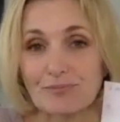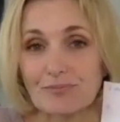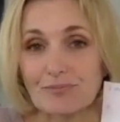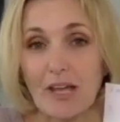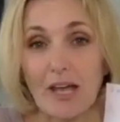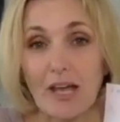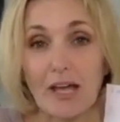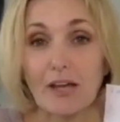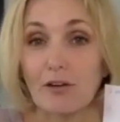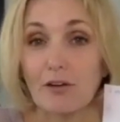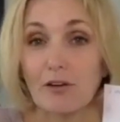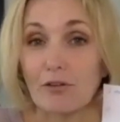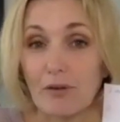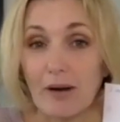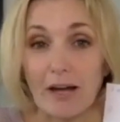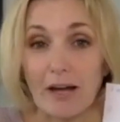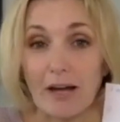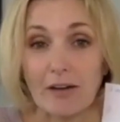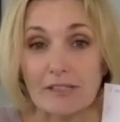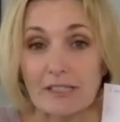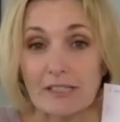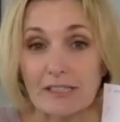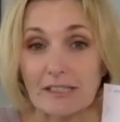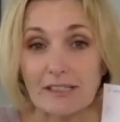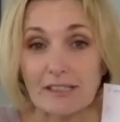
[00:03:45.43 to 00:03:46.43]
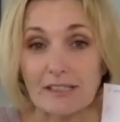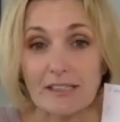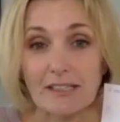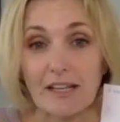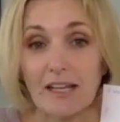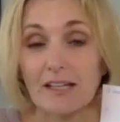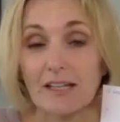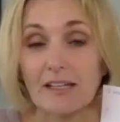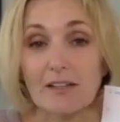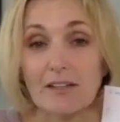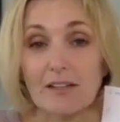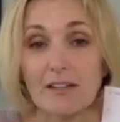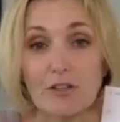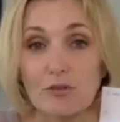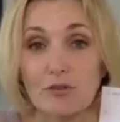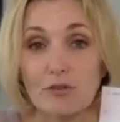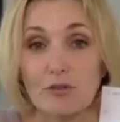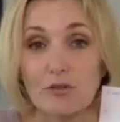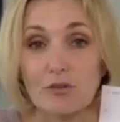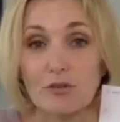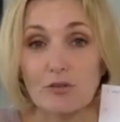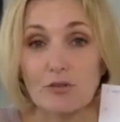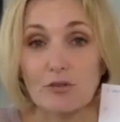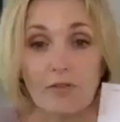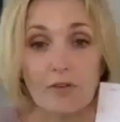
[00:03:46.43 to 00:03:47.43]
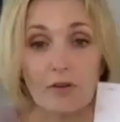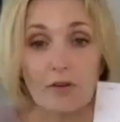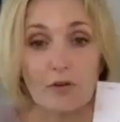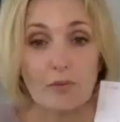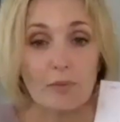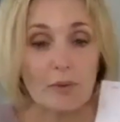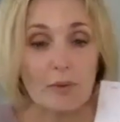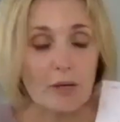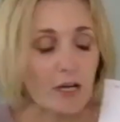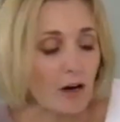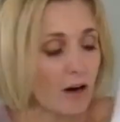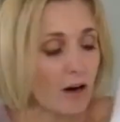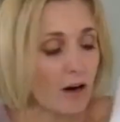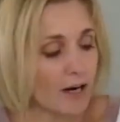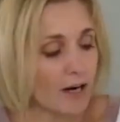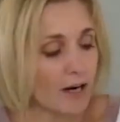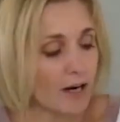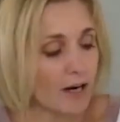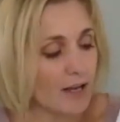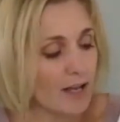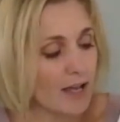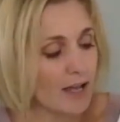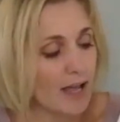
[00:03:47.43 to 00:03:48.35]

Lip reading: and grounded and in the truth of who we are.